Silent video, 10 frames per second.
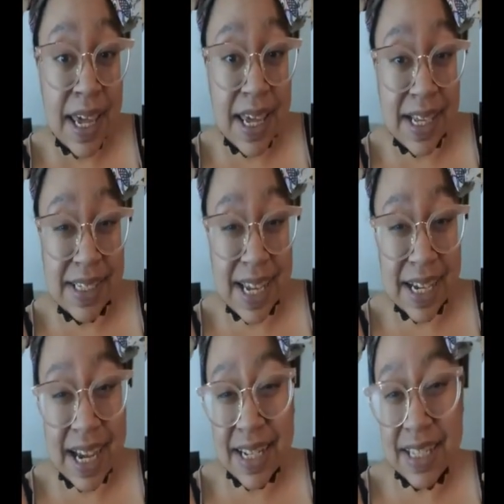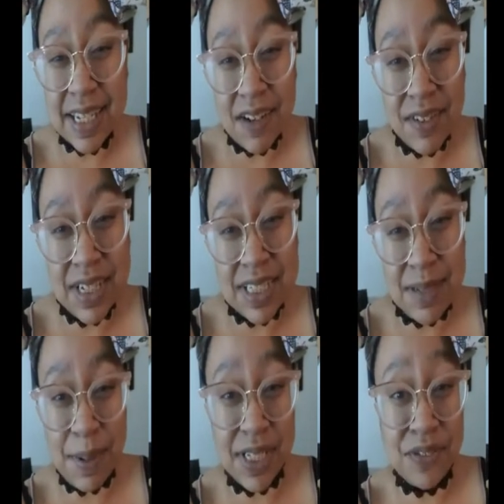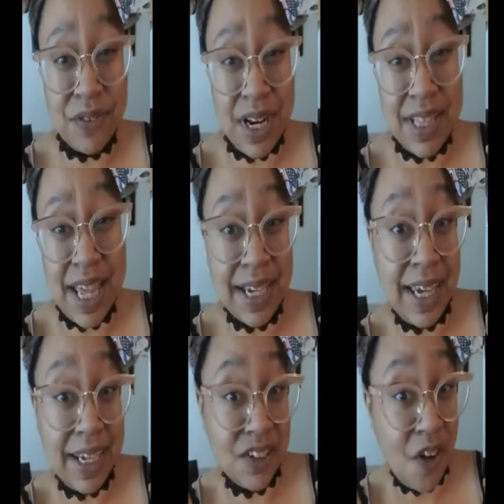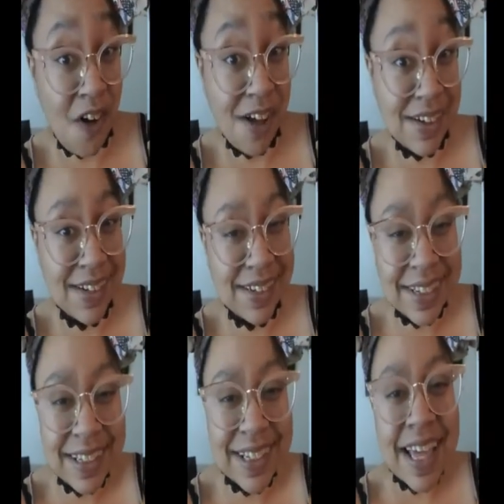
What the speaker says: is I kind of think of it as the best friend that can't talk.